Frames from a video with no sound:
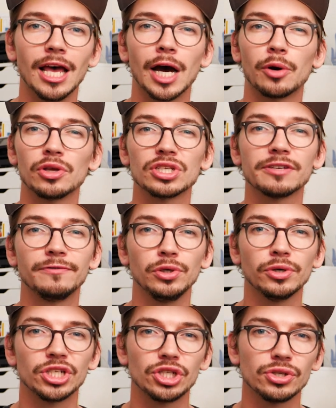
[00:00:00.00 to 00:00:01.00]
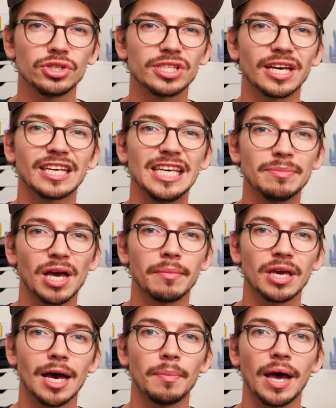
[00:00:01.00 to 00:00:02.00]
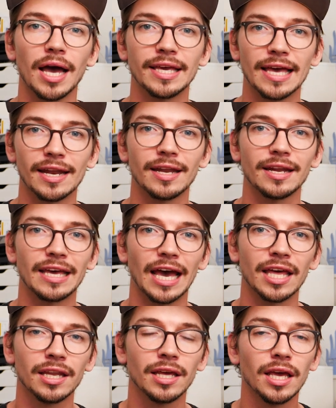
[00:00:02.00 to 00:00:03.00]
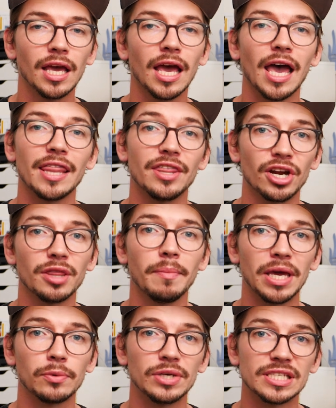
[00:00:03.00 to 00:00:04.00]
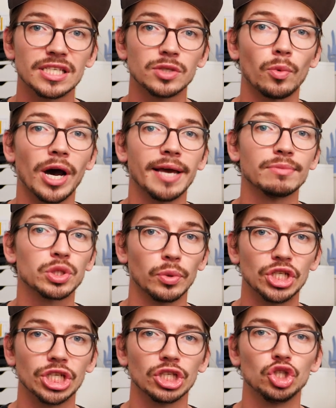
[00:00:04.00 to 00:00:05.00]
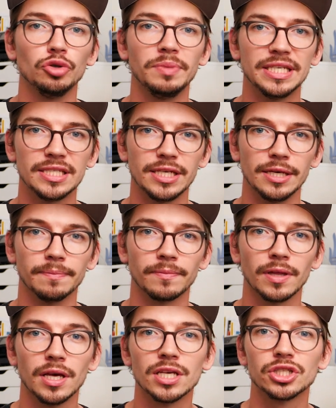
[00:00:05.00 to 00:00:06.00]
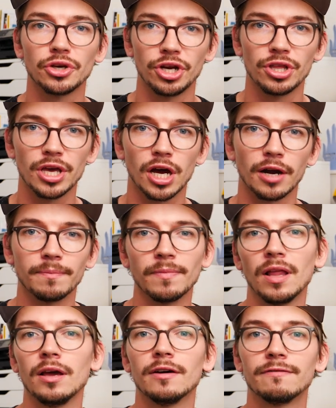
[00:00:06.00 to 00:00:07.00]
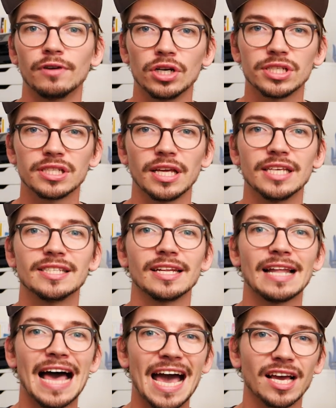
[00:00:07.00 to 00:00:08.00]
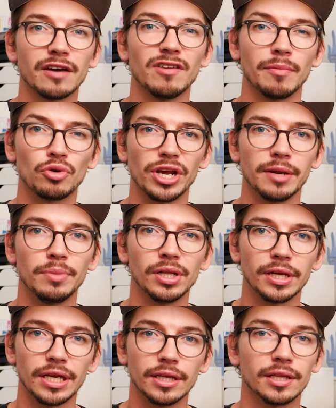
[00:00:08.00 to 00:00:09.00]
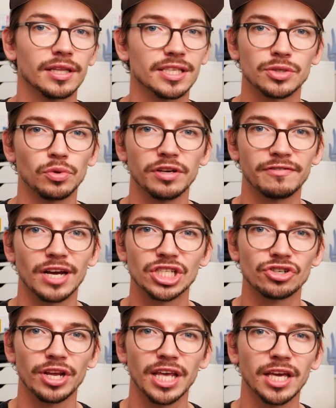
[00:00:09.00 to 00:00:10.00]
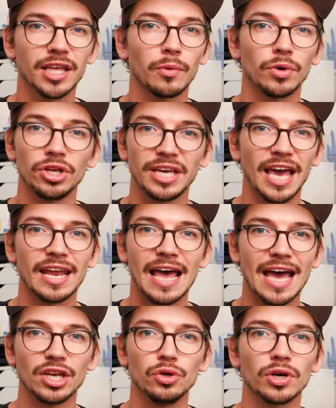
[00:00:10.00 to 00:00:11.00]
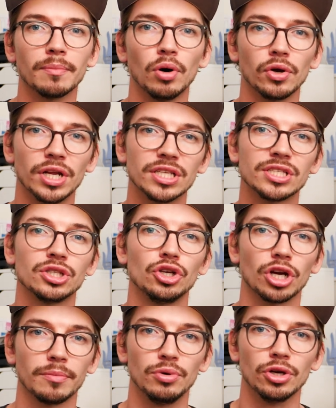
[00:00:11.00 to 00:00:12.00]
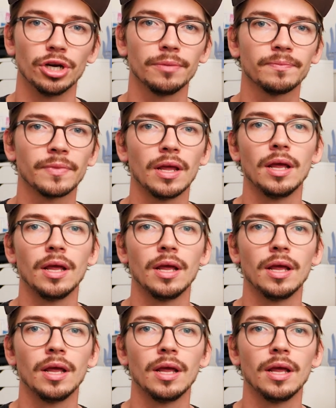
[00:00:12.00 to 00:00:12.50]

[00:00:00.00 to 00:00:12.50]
However, there's a few issues that keep coming up again and again, and they're the main reasons why I'm switching to PC. So here they are. First is the lack of upgradability. This is really frustrating when you can't add new components to your computer.